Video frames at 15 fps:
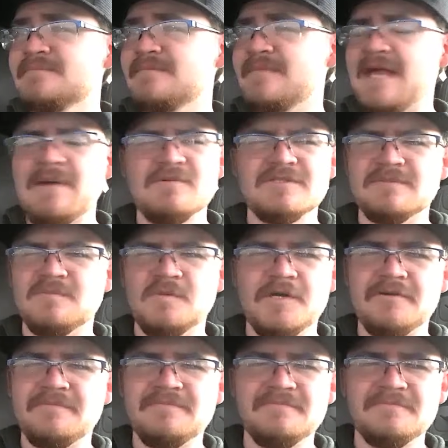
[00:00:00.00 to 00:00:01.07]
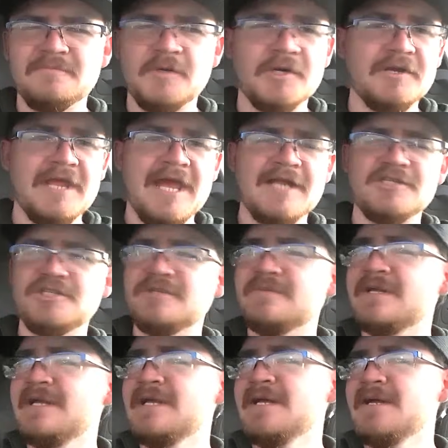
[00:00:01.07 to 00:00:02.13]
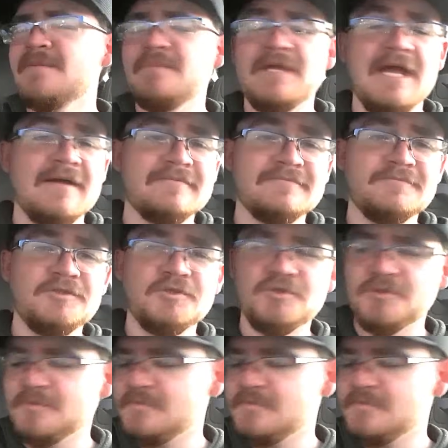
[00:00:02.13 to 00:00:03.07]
that was a weird tangent. But yeah, YouTube